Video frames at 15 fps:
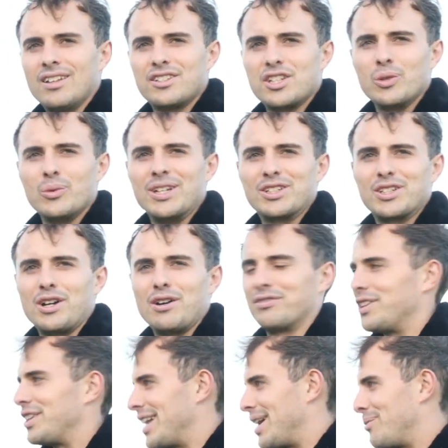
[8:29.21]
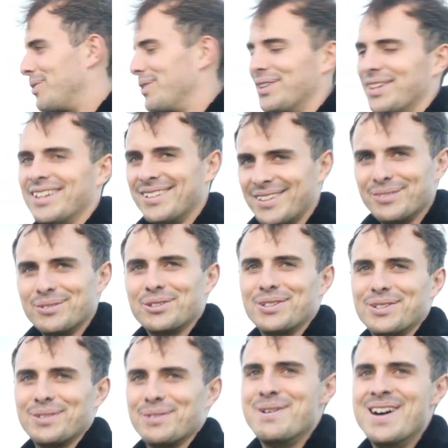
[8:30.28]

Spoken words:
2 weeks after that one, then it was another one.